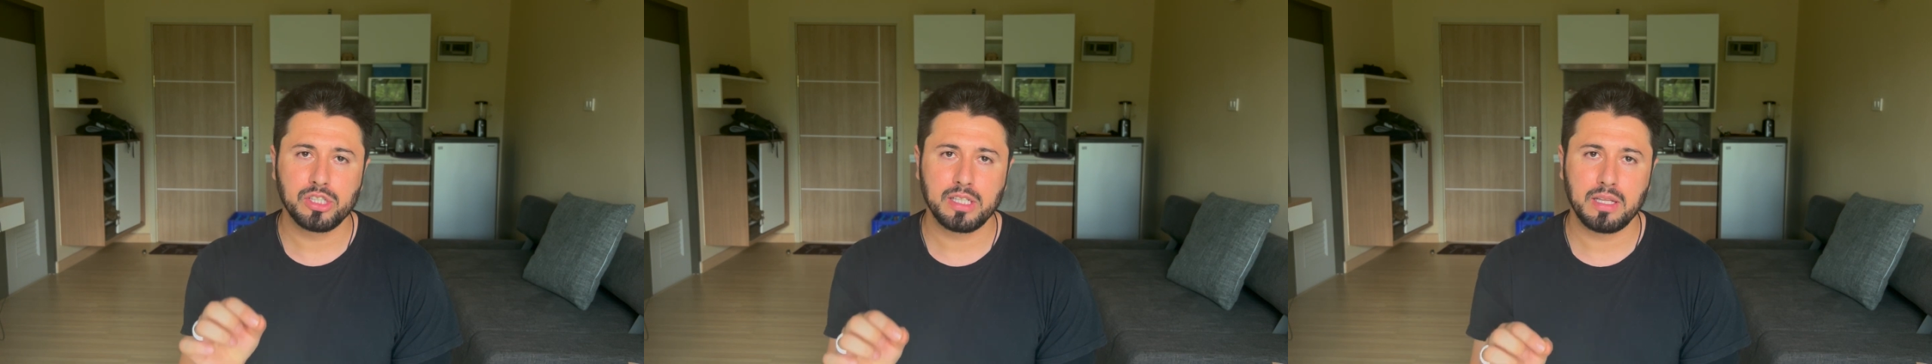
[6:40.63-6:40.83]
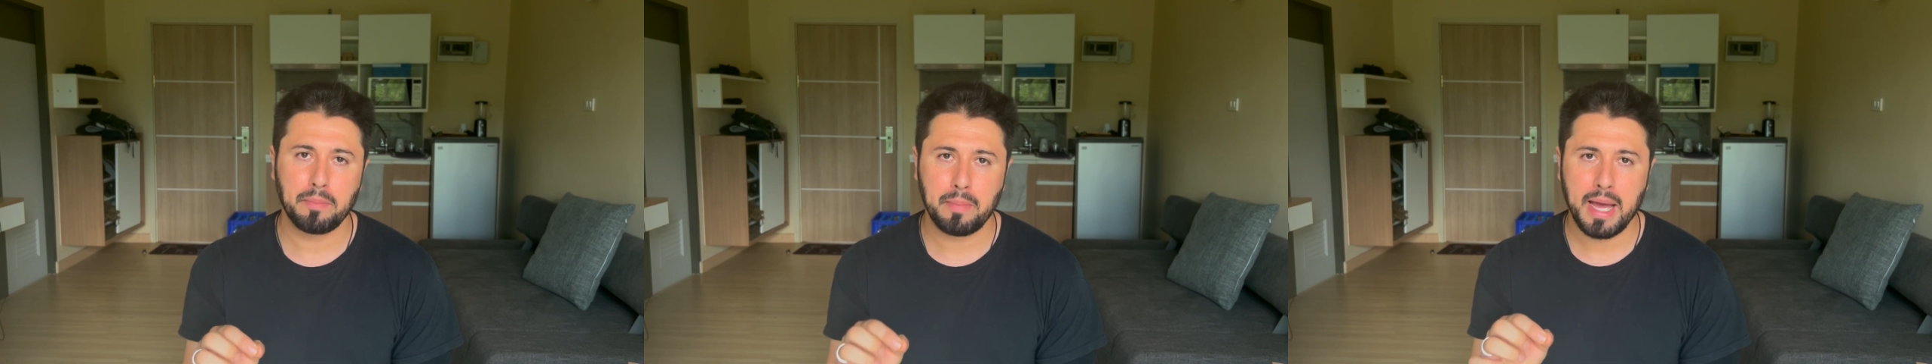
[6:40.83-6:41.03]

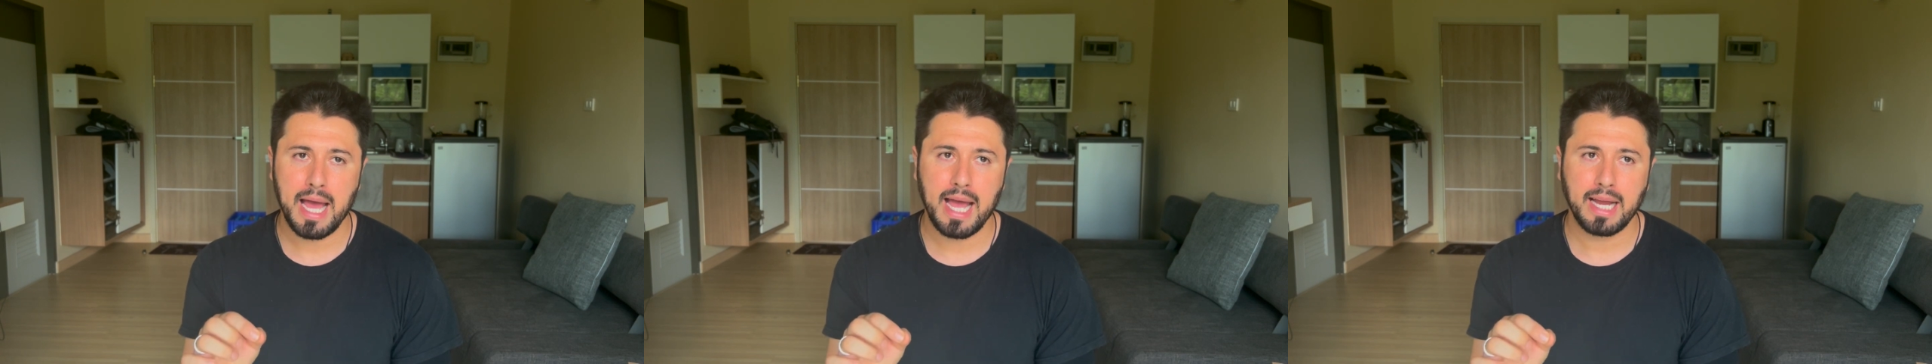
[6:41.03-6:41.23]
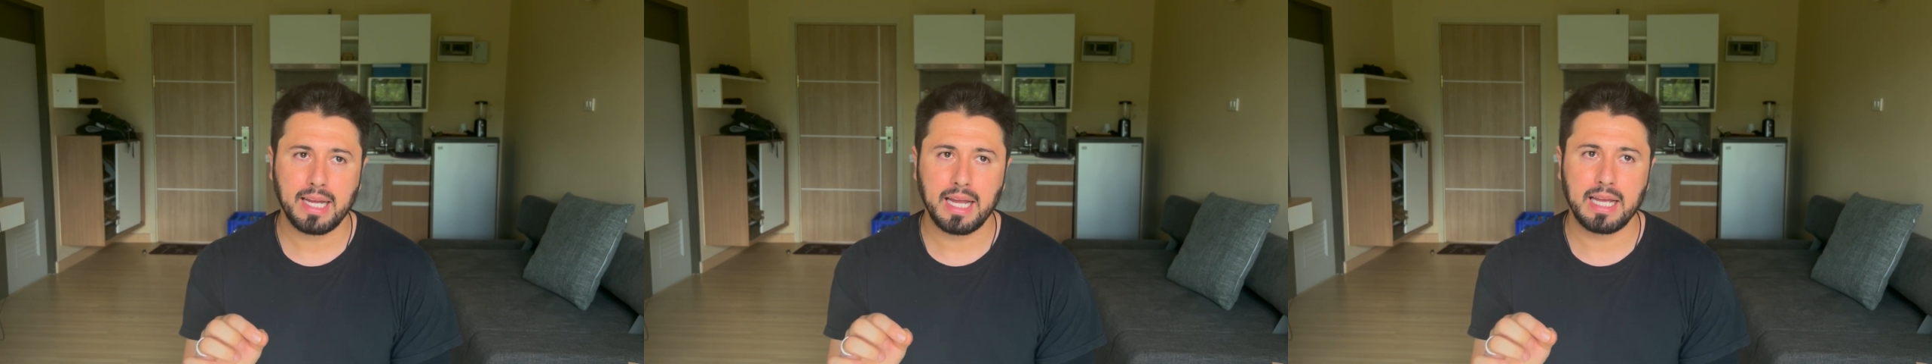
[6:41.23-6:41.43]
in the
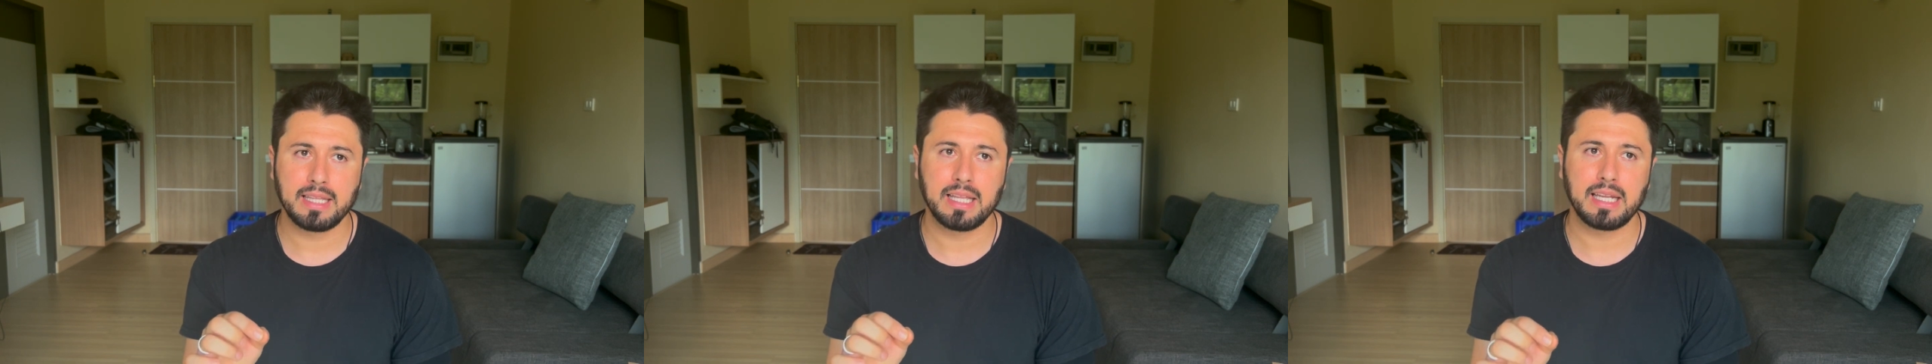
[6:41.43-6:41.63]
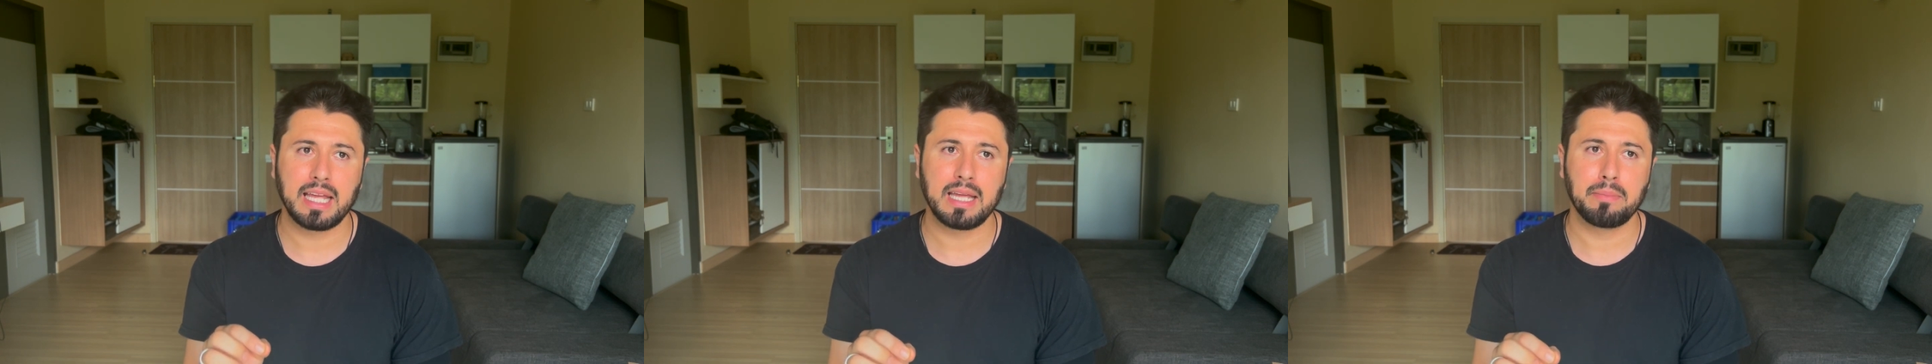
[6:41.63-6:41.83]
back and
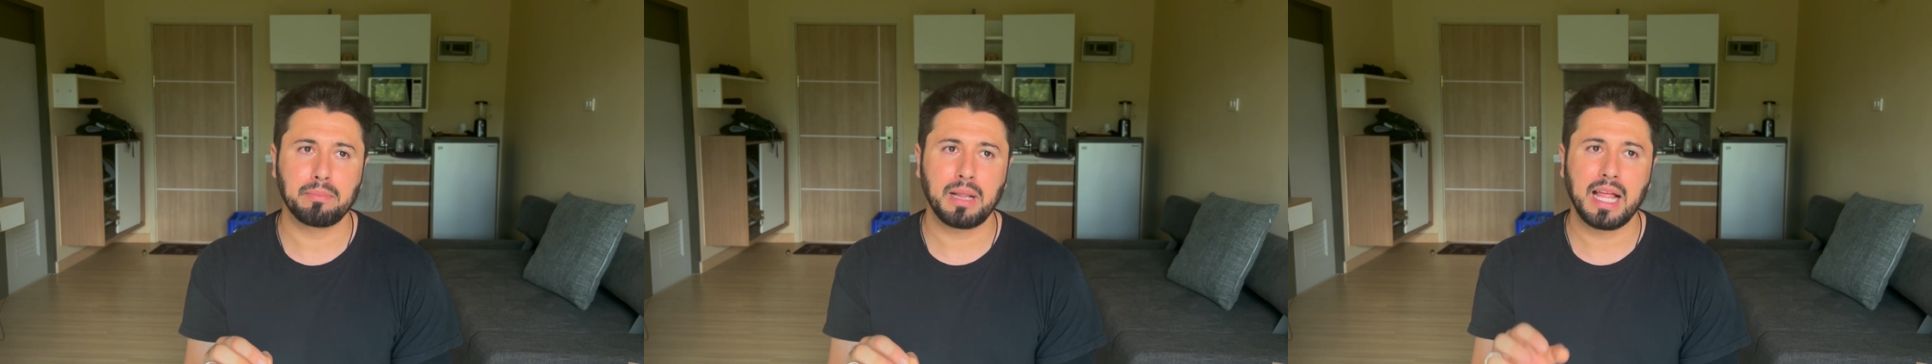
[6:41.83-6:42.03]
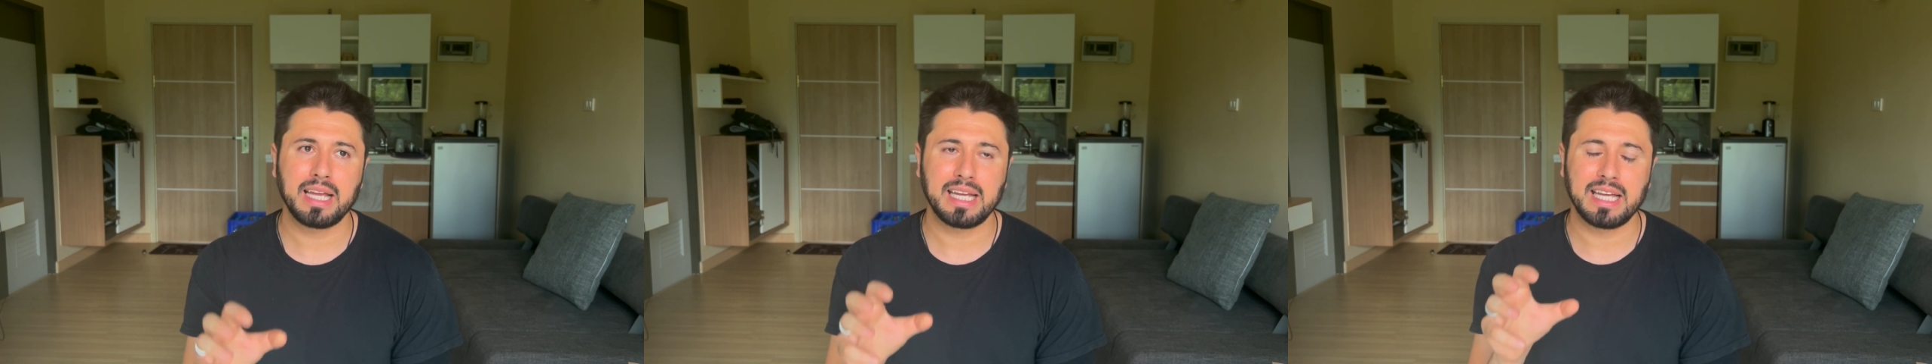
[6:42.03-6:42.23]
then
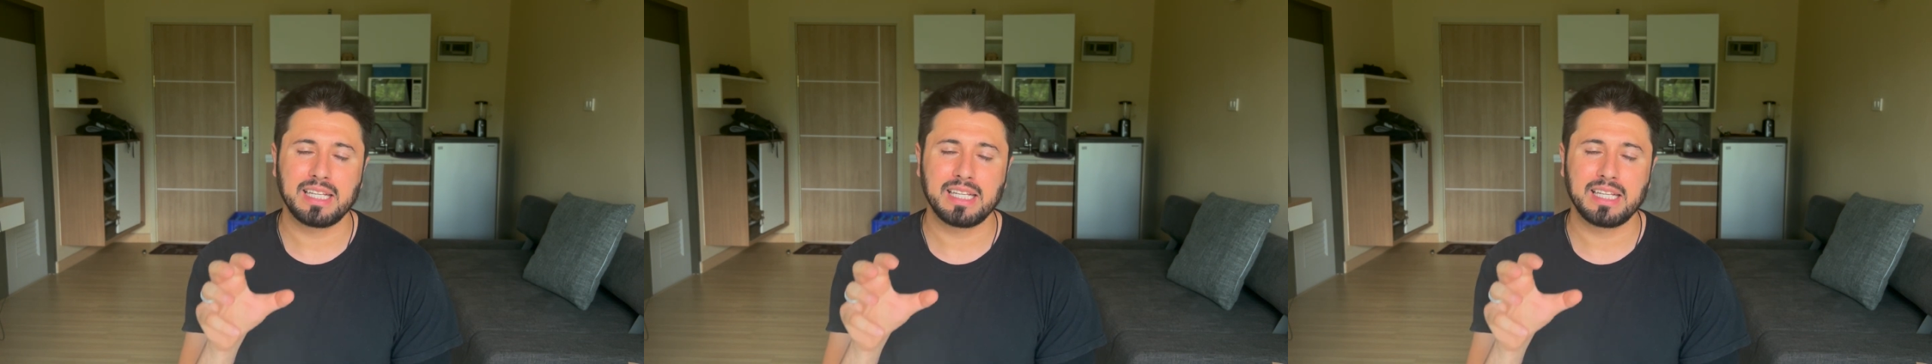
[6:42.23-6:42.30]
apply a